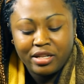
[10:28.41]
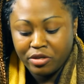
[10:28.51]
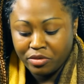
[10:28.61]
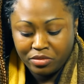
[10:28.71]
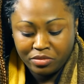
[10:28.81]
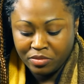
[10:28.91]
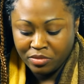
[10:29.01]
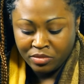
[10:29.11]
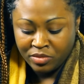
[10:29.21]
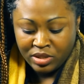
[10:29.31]
No.
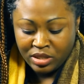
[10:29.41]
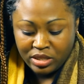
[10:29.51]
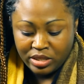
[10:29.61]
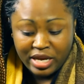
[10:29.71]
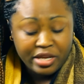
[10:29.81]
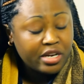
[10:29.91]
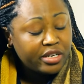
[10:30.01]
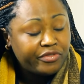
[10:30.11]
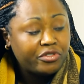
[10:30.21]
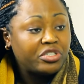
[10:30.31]
Moreover, one
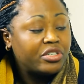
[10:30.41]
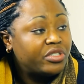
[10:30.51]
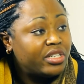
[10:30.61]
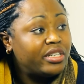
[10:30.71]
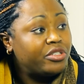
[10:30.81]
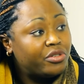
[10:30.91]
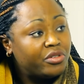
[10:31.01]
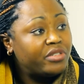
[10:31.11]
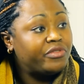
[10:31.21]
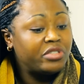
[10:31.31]
has to change things.